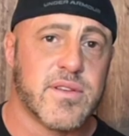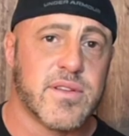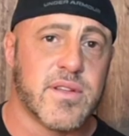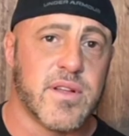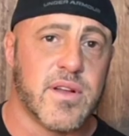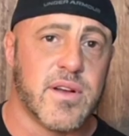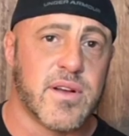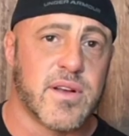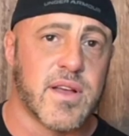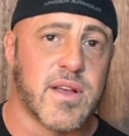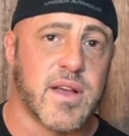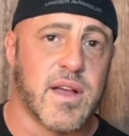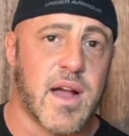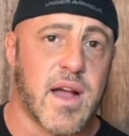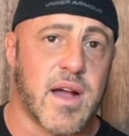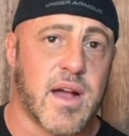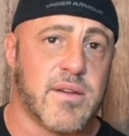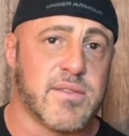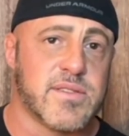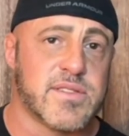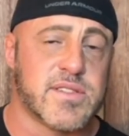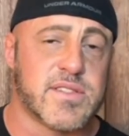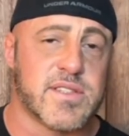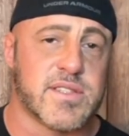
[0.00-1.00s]
Okay, I
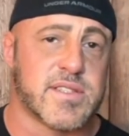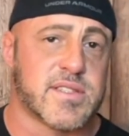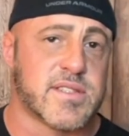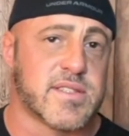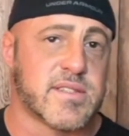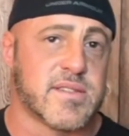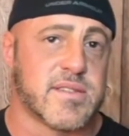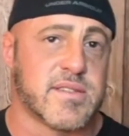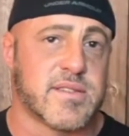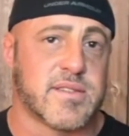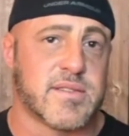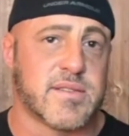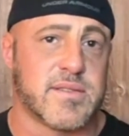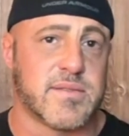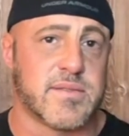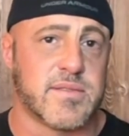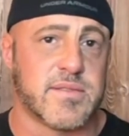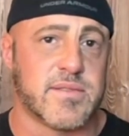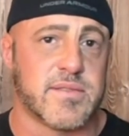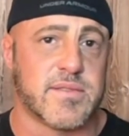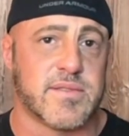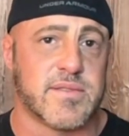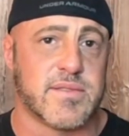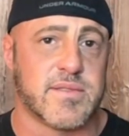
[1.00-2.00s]
was just,
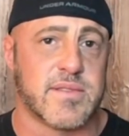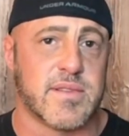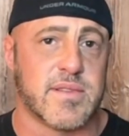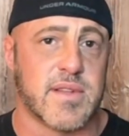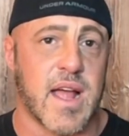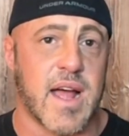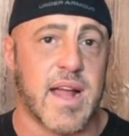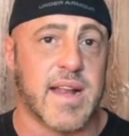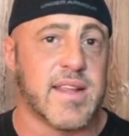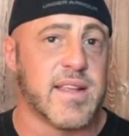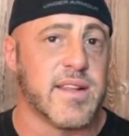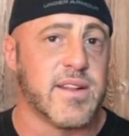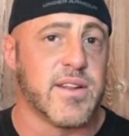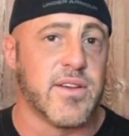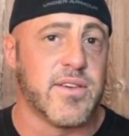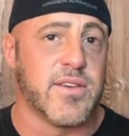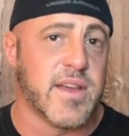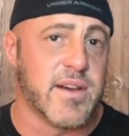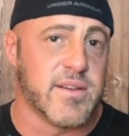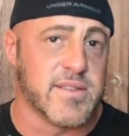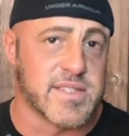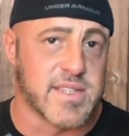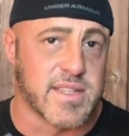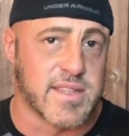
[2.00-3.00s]
I didn't know
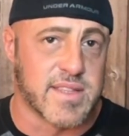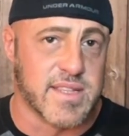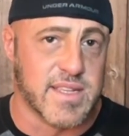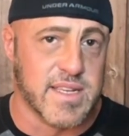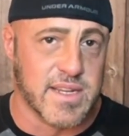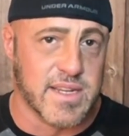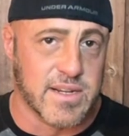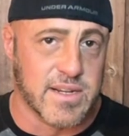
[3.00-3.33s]
that was a thing